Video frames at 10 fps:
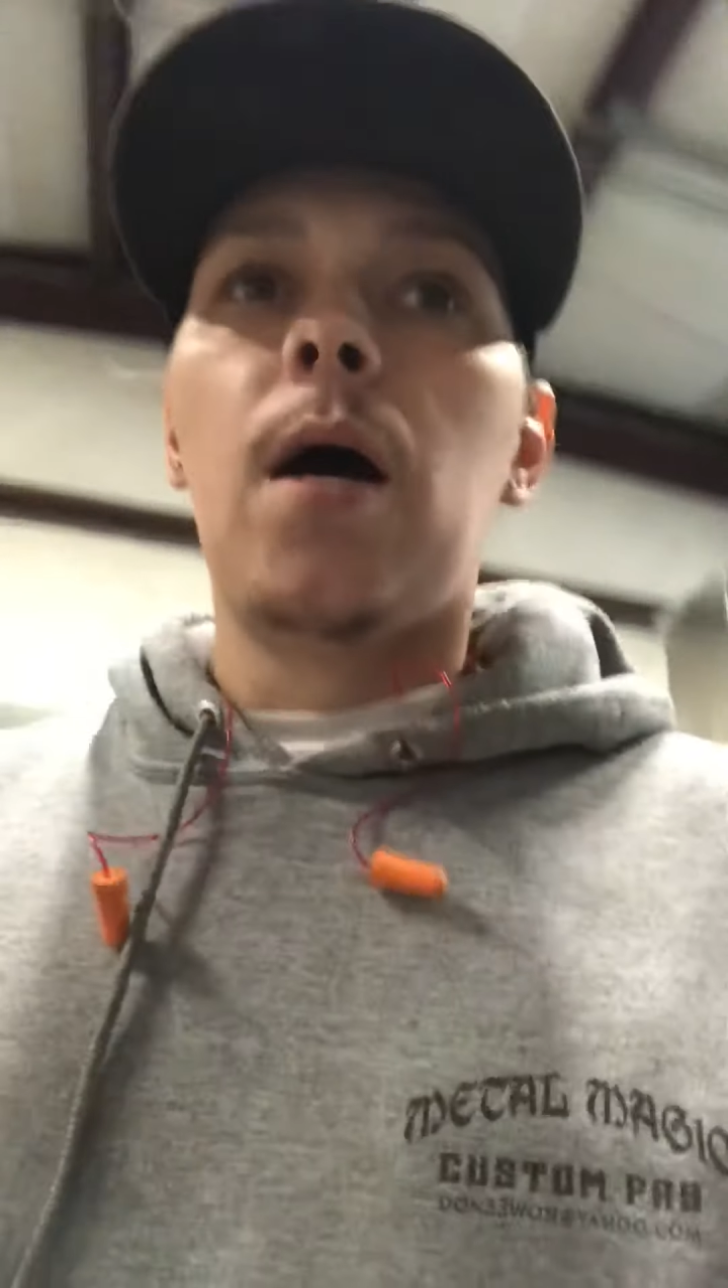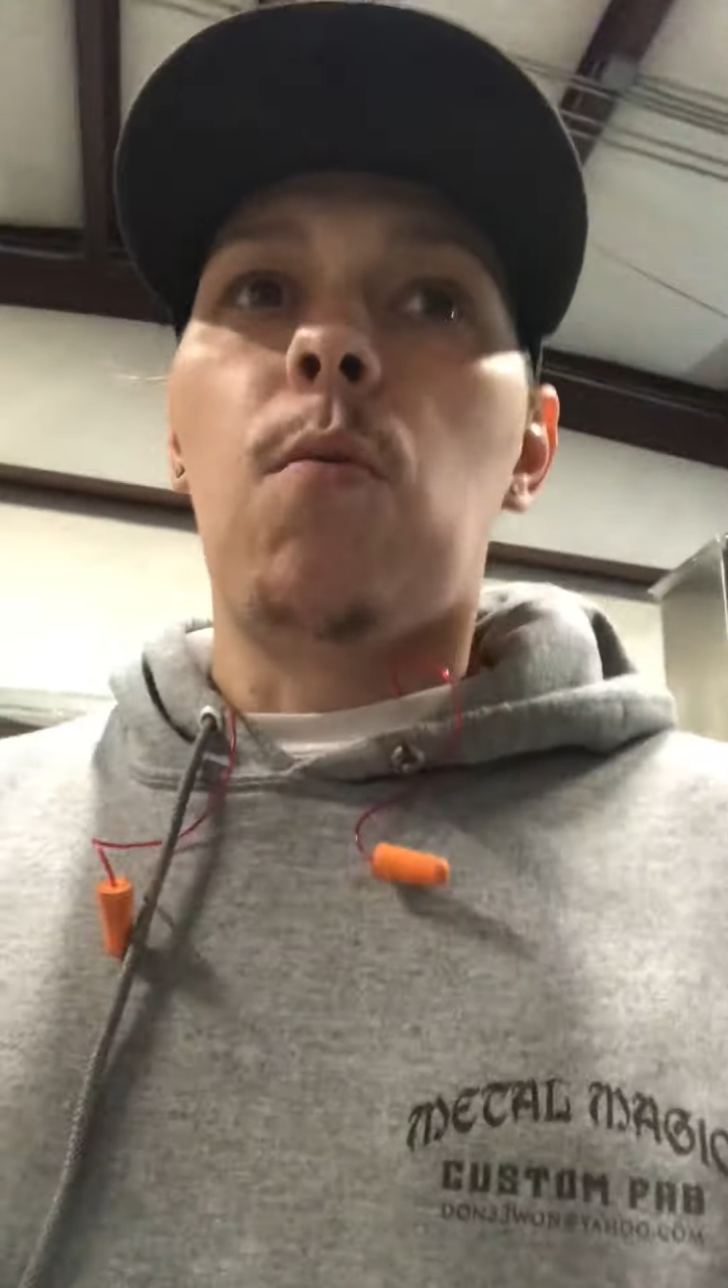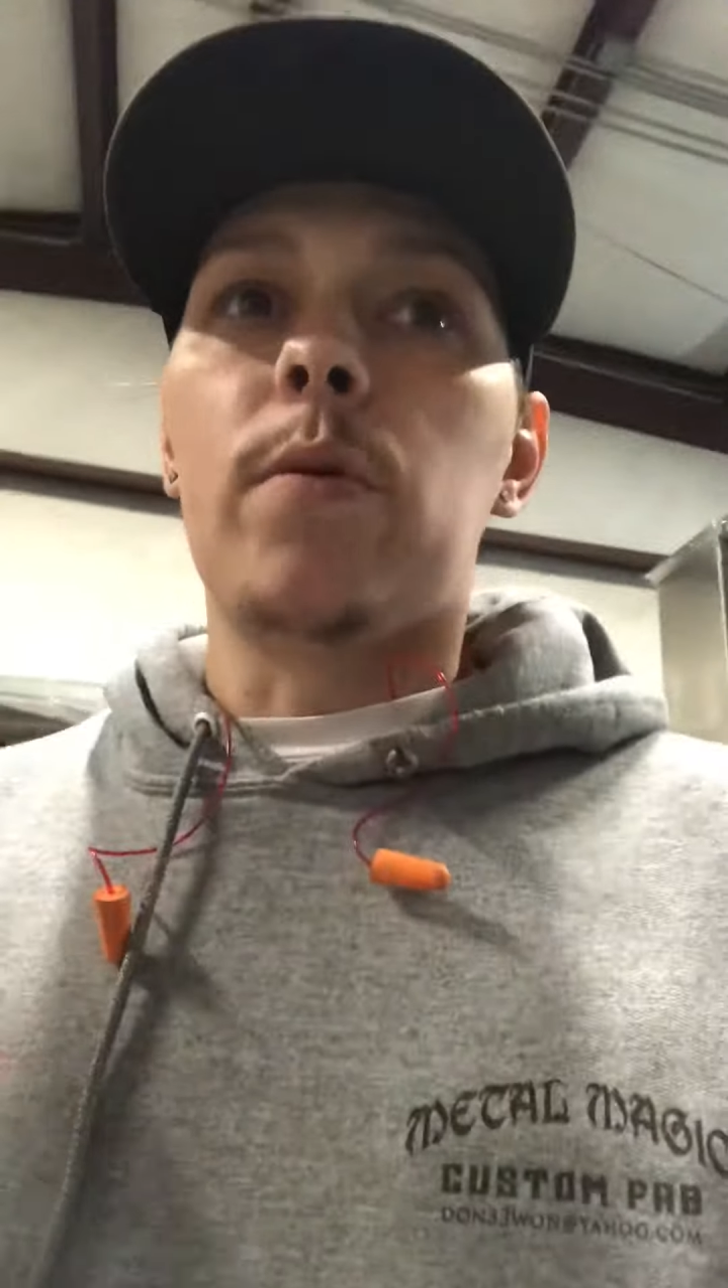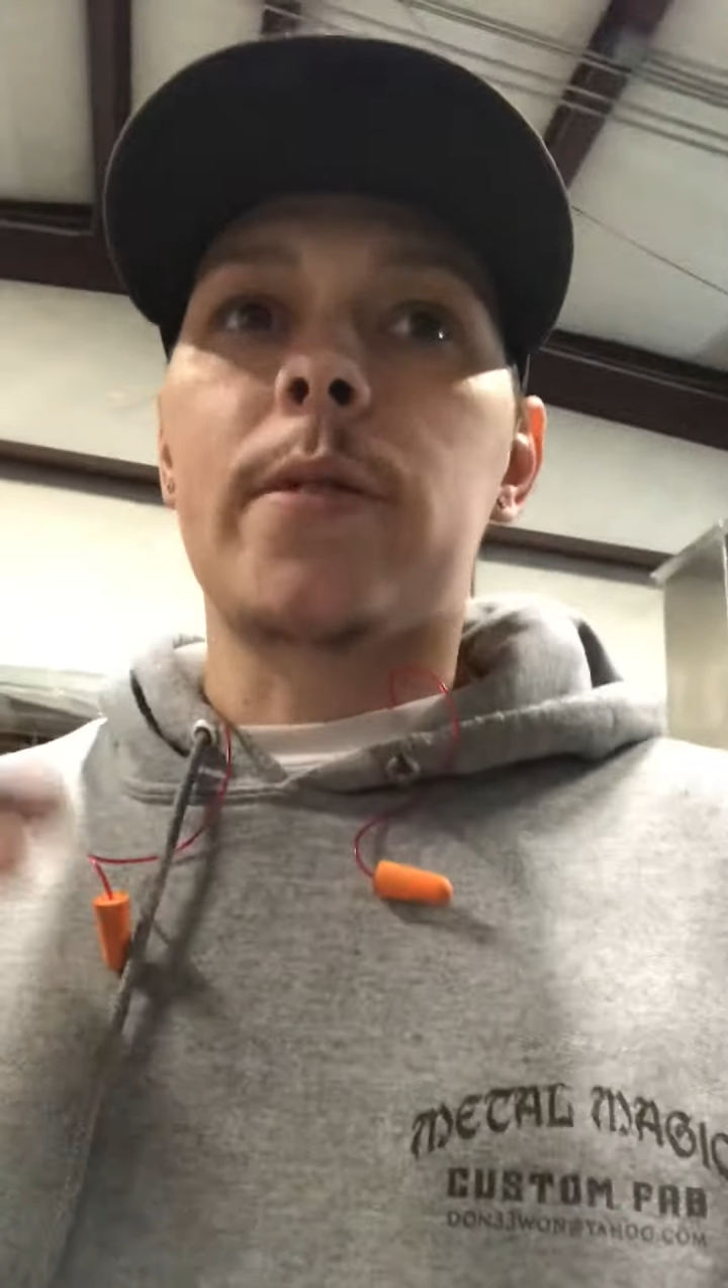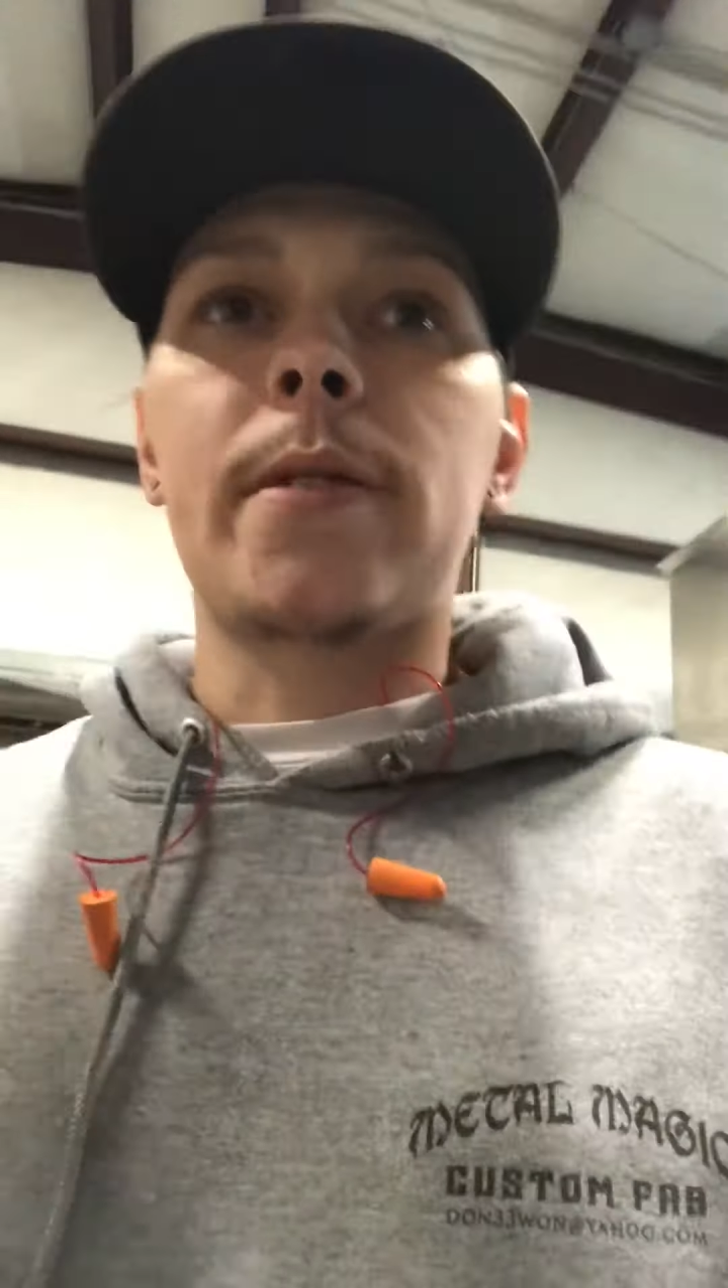
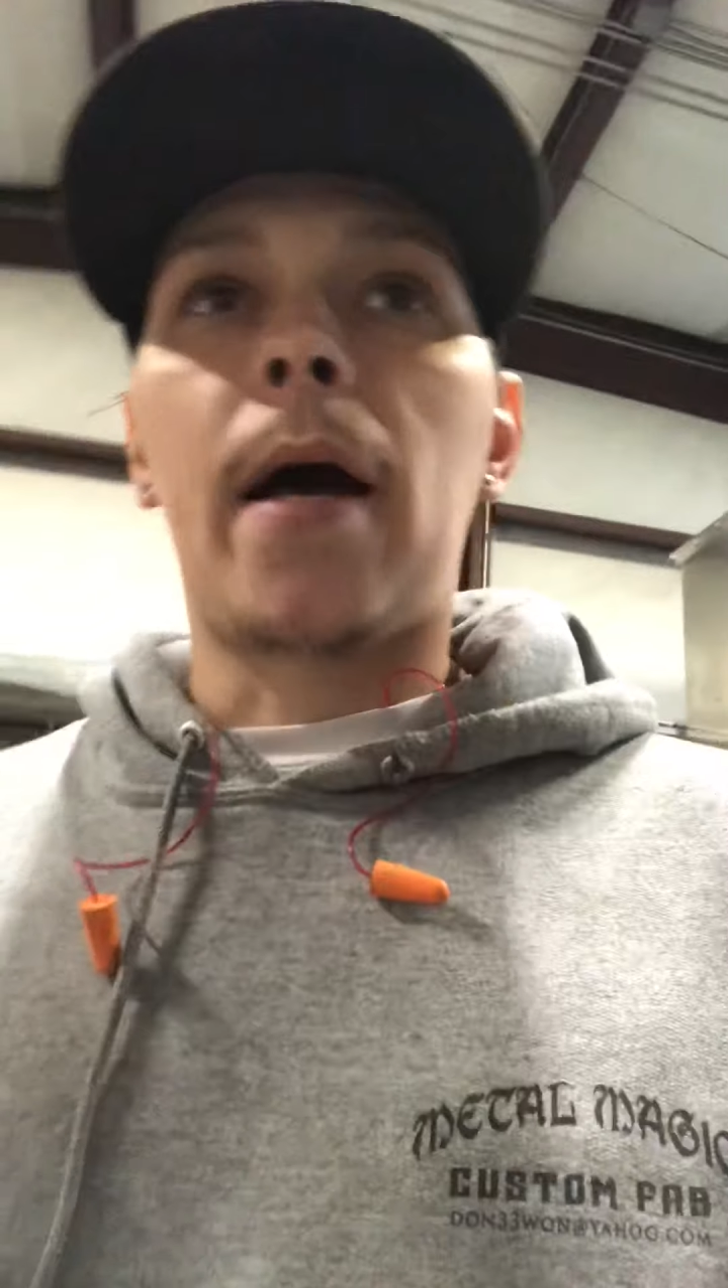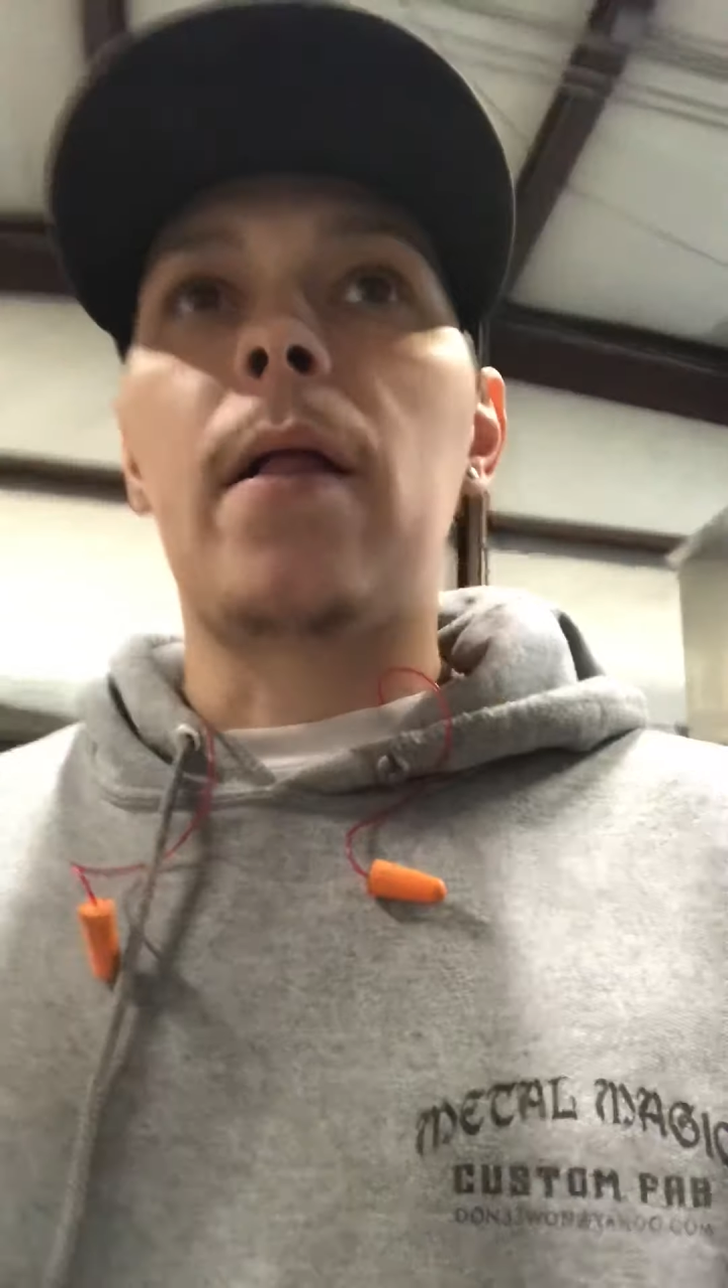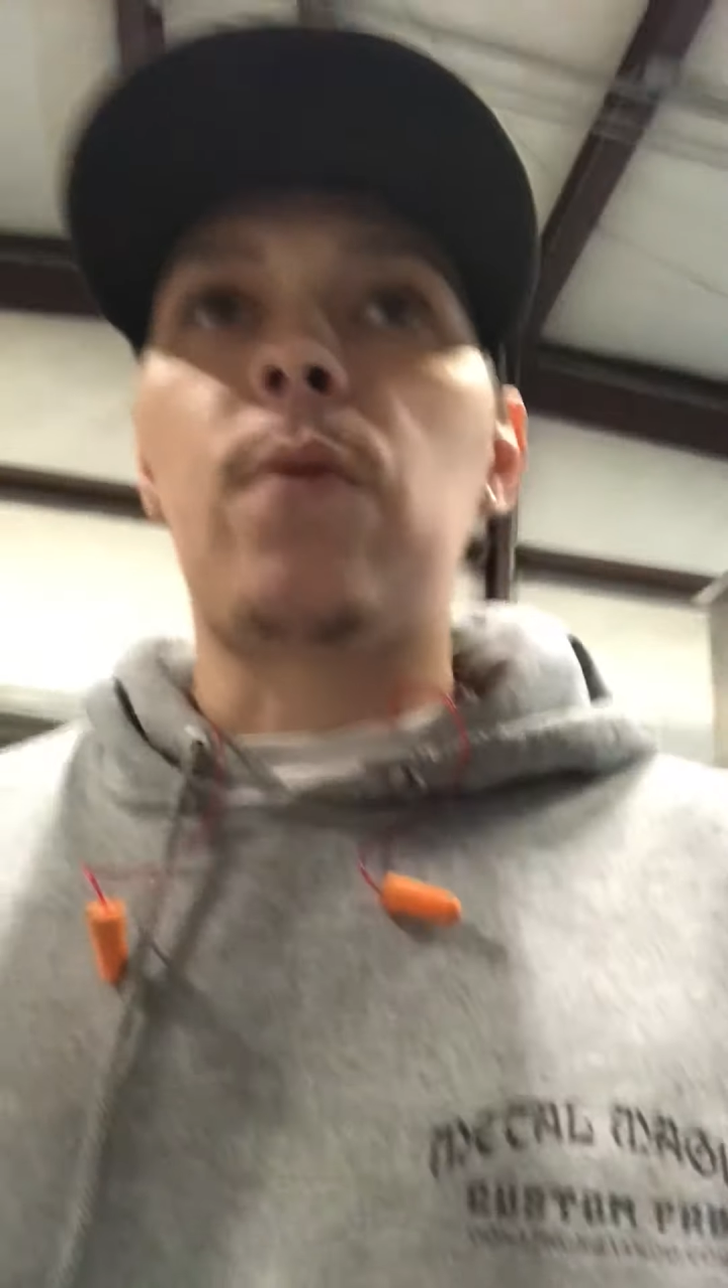What style